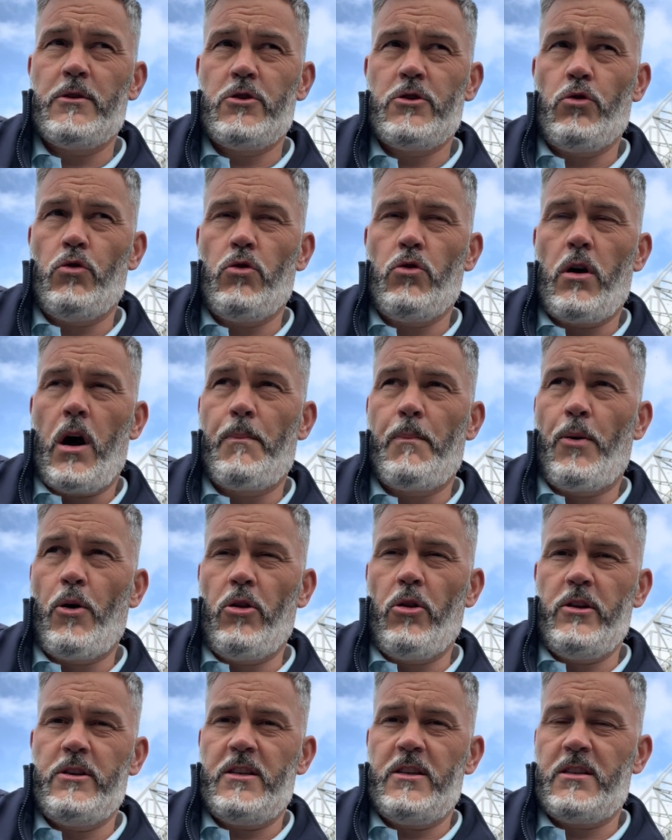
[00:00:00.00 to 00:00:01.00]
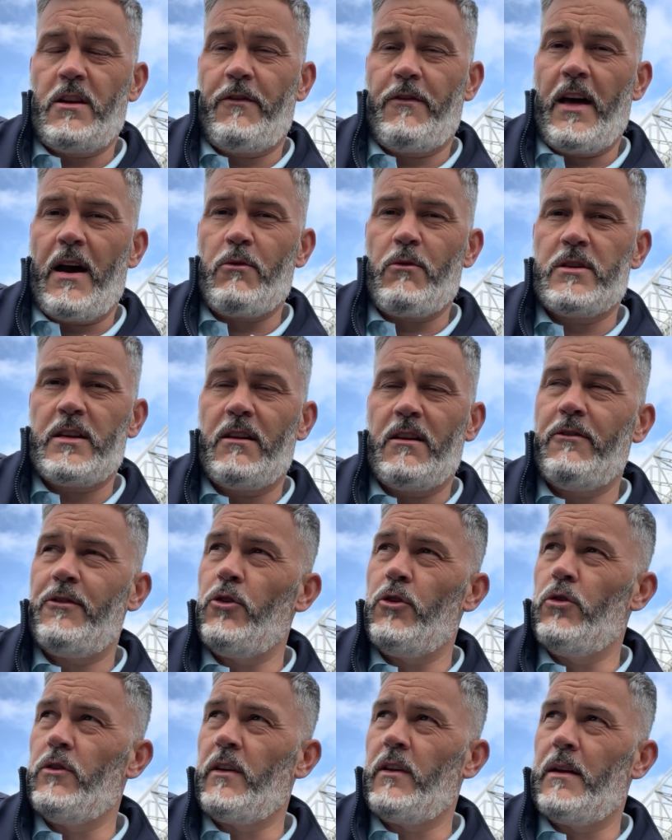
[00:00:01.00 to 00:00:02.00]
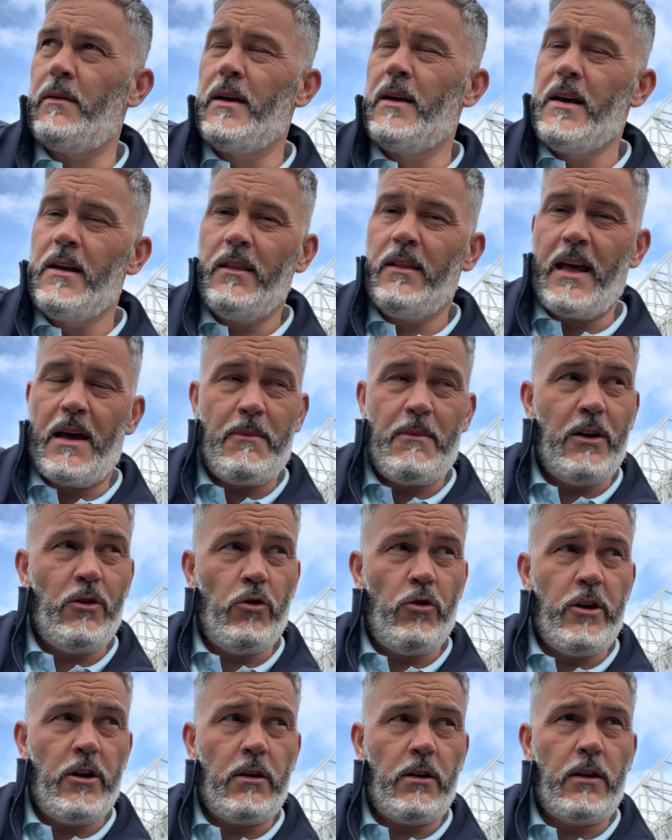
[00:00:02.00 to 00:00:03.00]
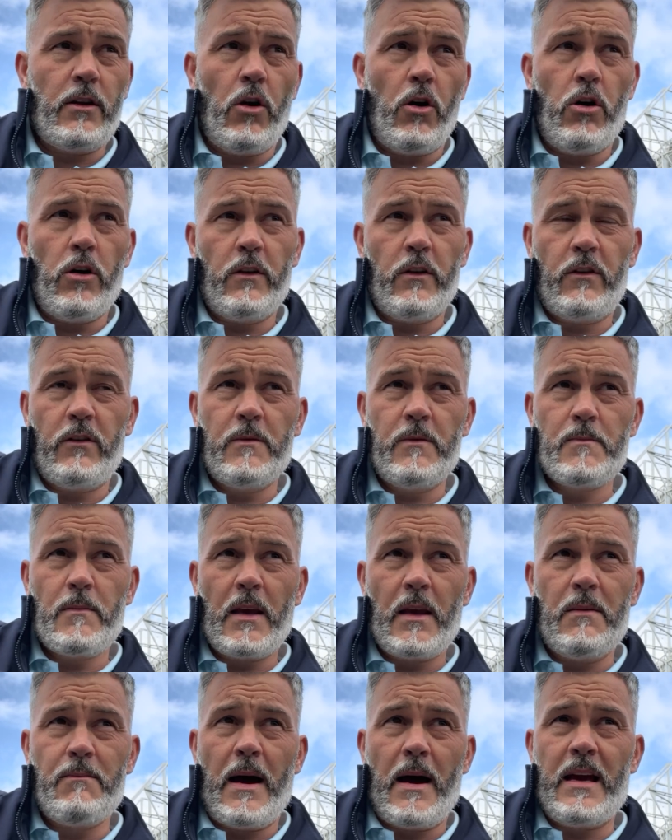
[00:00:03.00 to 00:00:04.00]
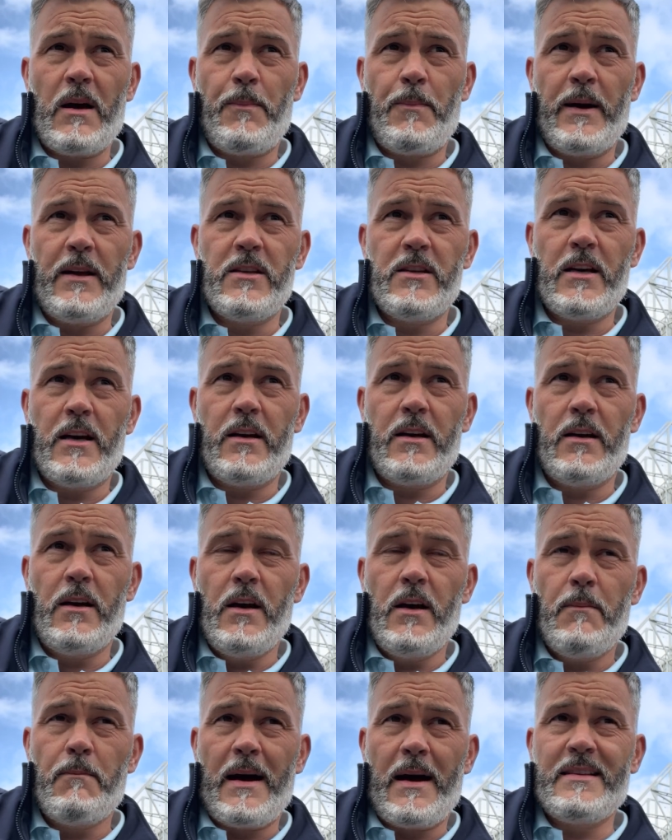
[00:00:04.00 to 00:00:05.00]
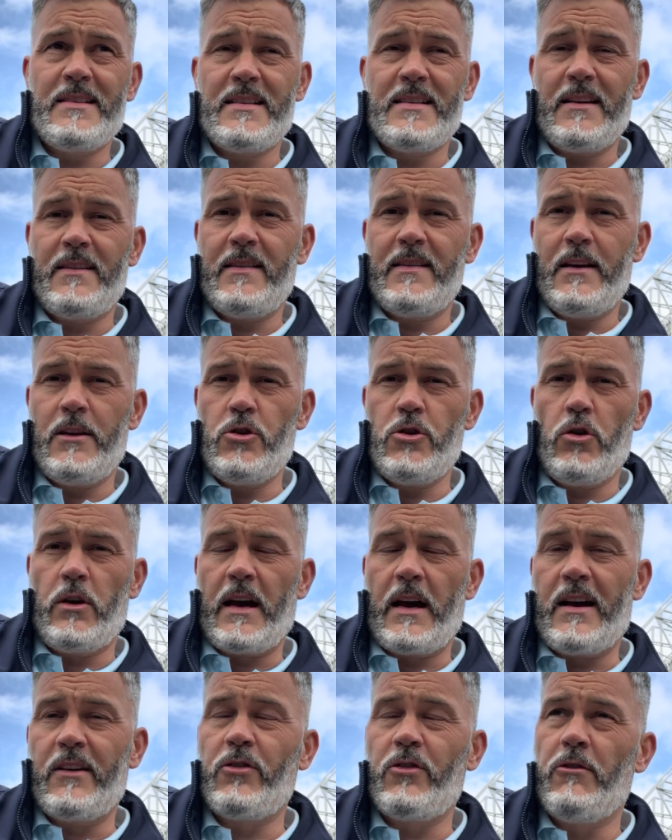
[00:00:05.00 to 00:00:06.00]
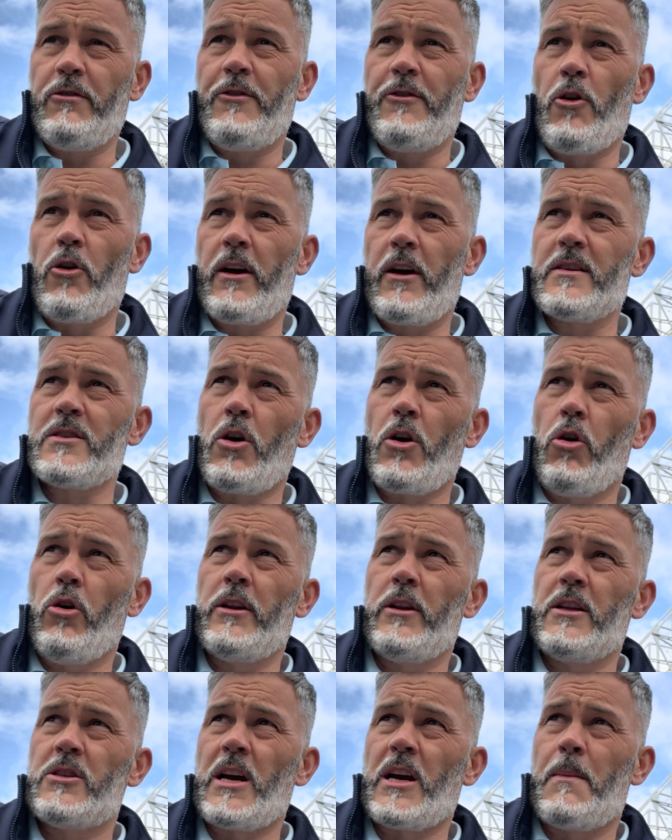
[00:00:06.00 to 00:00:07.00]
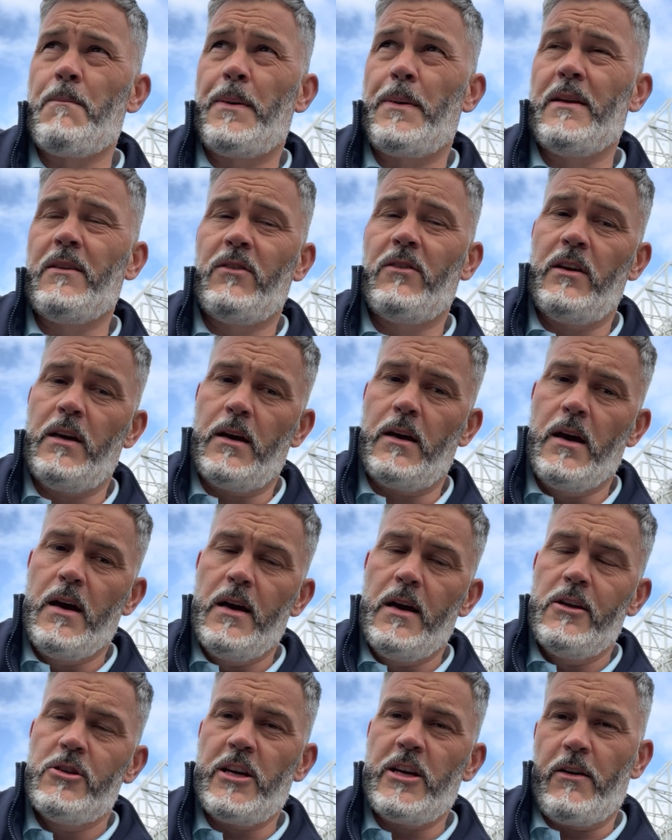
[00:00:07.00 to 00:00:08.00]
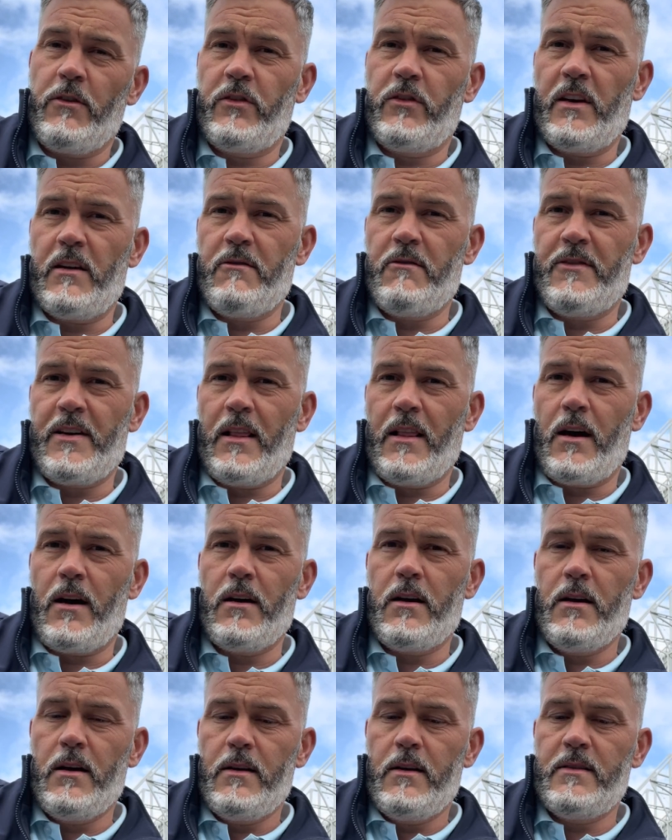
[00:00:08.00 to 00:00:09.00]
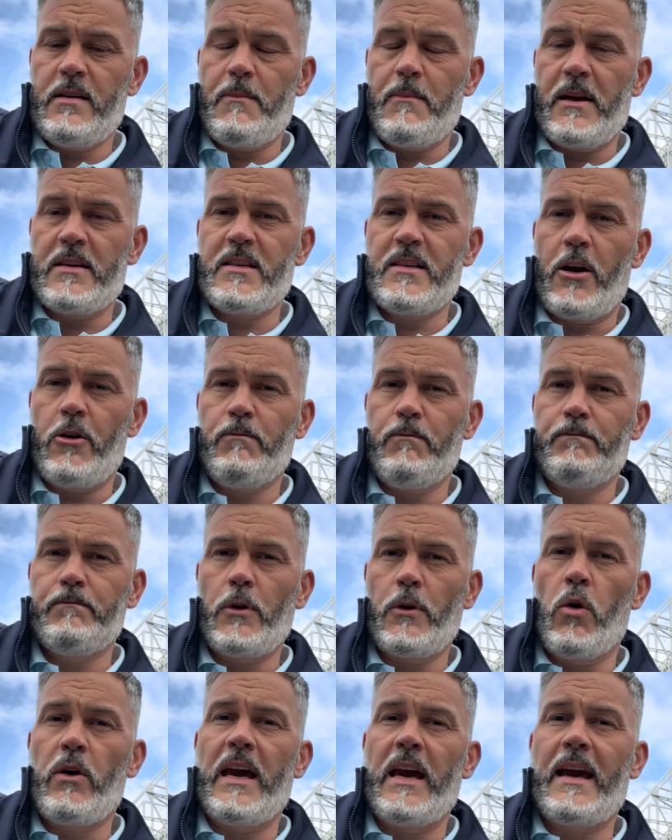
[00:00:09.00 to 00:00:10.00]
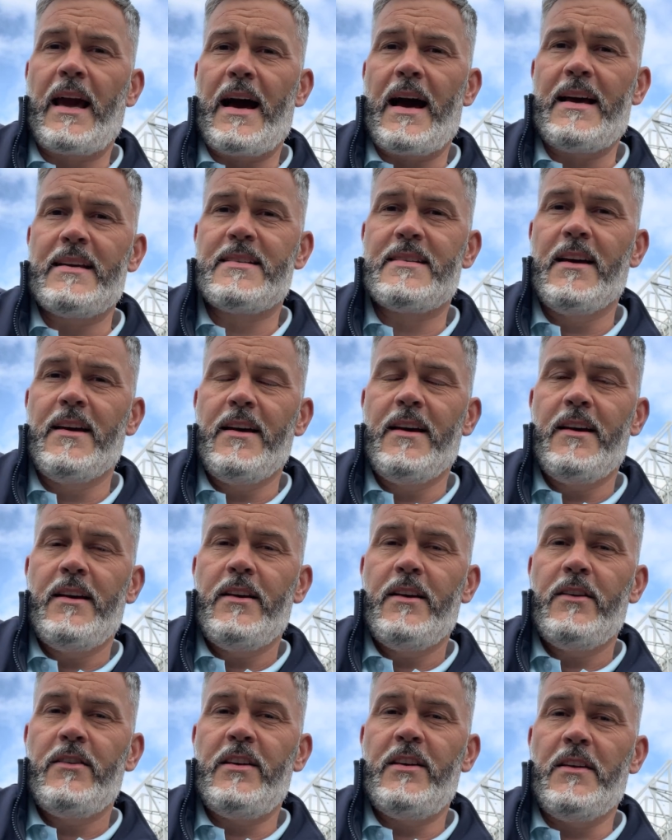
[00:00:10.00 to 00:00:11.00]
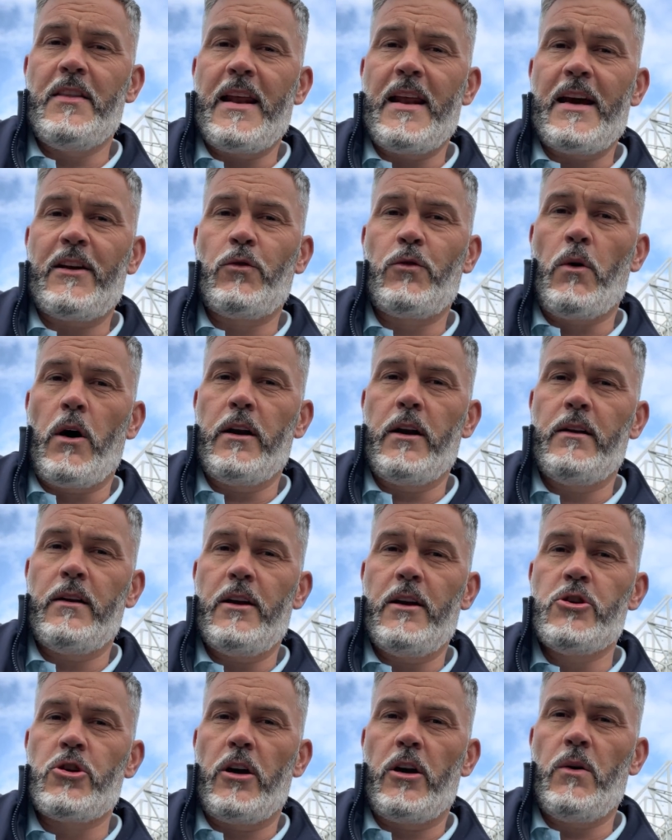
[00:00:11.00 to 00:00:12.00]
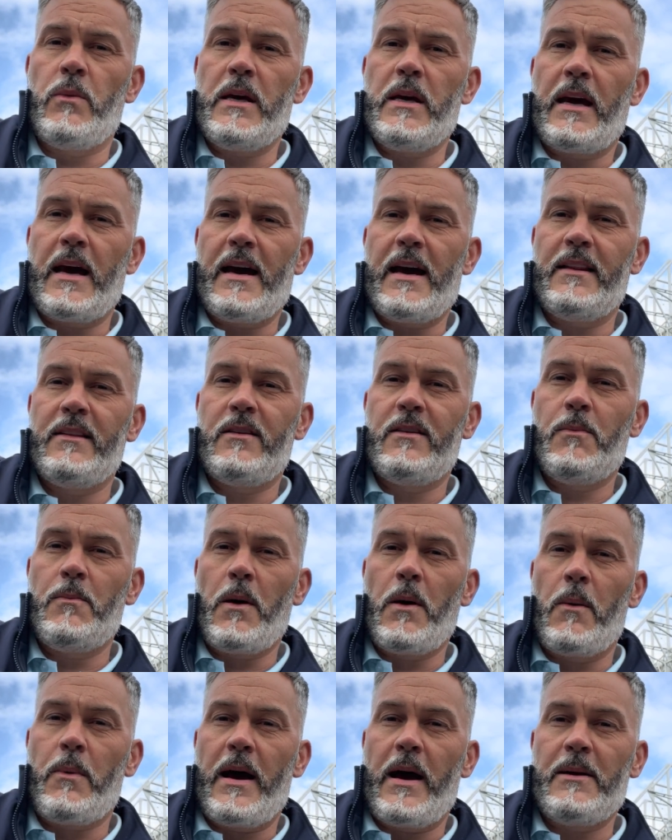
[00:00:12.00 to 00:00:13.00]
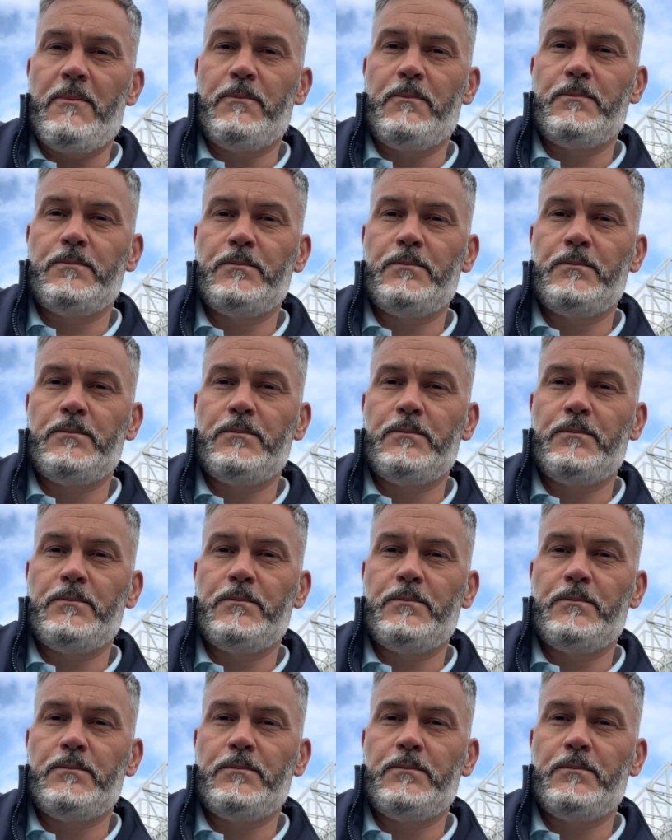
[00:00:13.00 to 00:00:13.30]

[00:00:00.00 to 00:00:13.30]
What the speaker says: So apologies if that was confusing. Let me know your thoughts. In my opinion, Man City, Newcastle, Forest, all in the Champions League, Chelsea and Villa to miss out. Okay guys, see you in the next one. Enjoy the weekend. Bye bye.